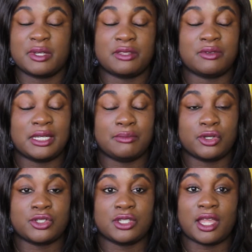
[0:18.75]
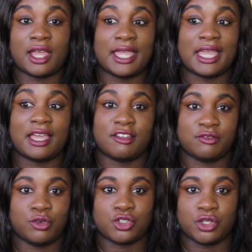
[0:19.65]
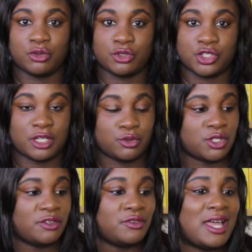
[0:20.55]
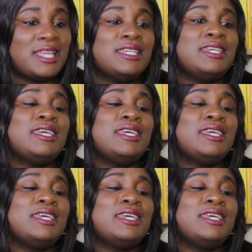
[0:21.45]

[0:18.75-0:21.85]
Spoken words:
with really books that I have not shown on the channel so far.